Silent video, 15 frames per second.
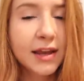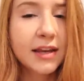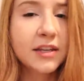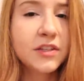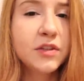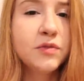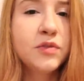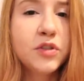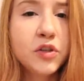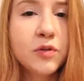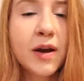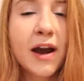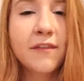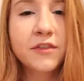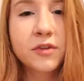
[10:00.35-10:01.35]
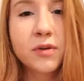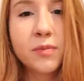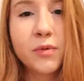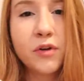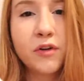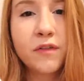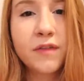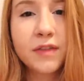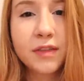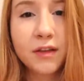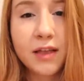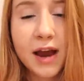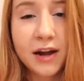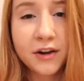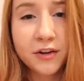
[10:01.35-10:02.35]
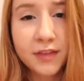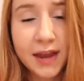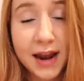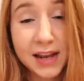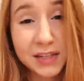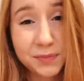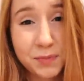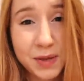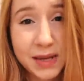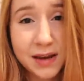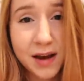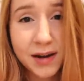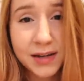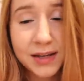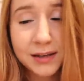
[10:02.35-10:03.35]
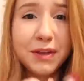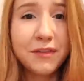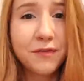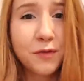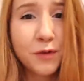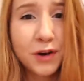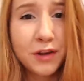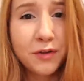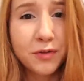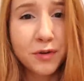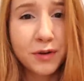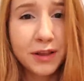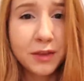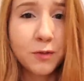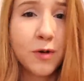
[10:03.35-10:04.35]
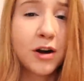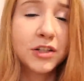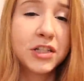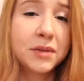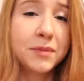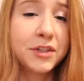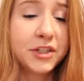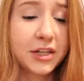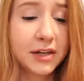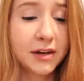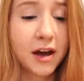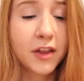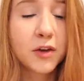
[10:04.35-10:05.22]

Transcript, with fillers: is you do have to remove the liner that has pee on before you throw it in the washing machine.